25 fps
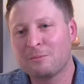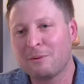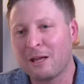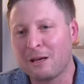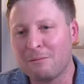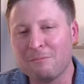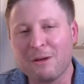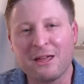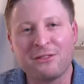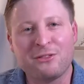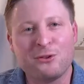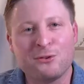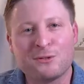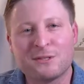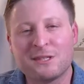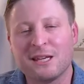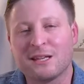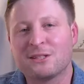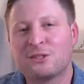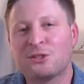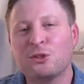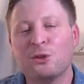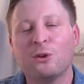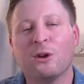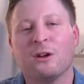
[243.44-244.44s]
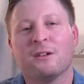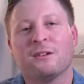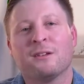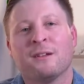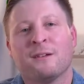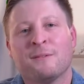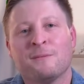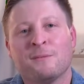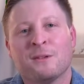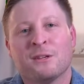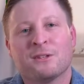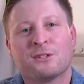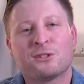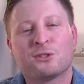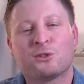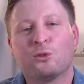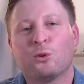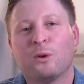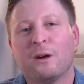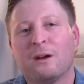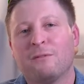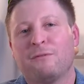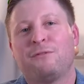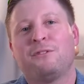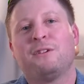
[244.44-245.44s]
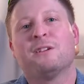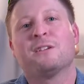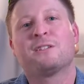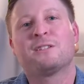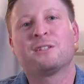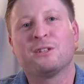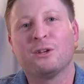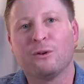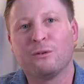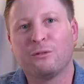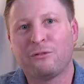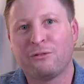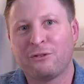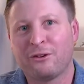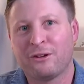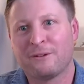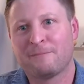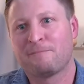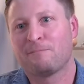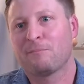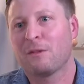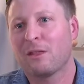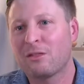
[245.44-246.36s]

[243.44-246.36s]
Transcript: about in Matthew 6, do not store up for yourself